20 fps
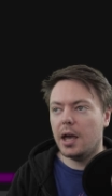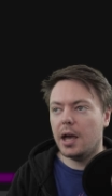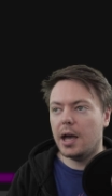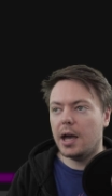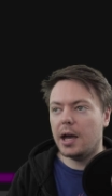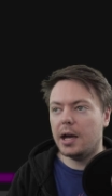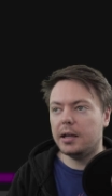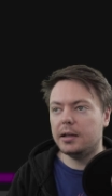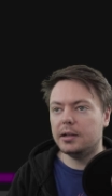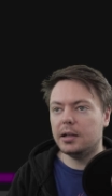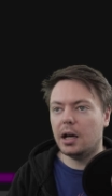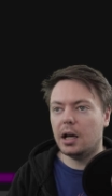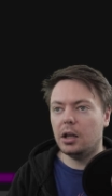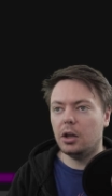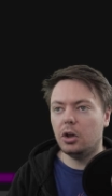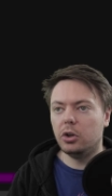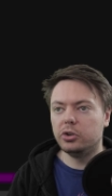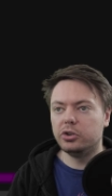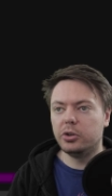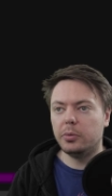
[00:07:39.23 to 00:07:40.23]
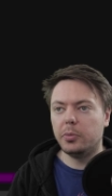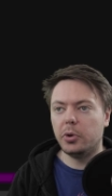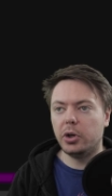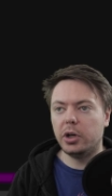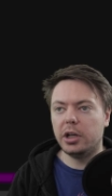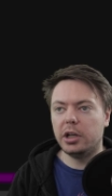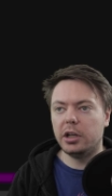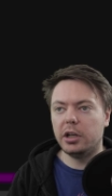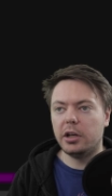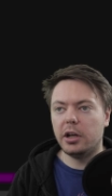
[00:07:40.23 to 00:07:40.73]
and I'll also
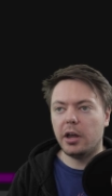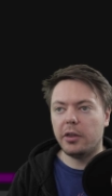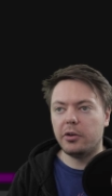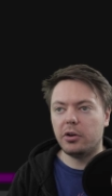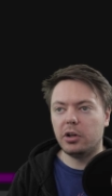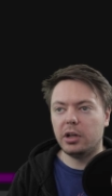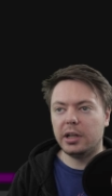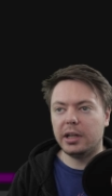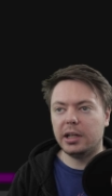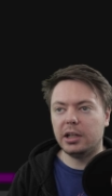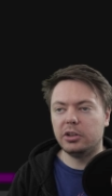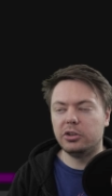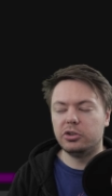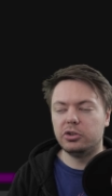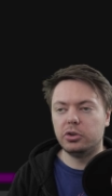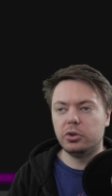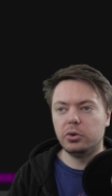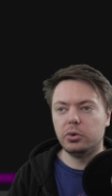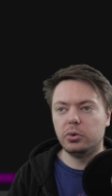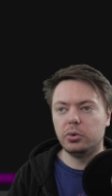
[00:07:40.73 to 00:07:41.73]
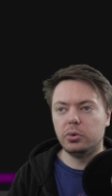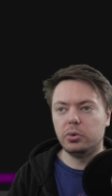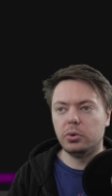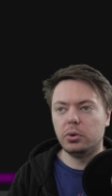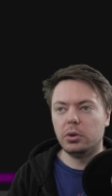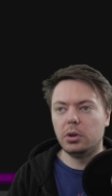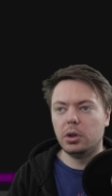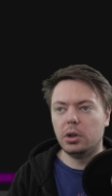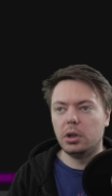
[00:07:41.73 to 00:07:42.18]
put in another link to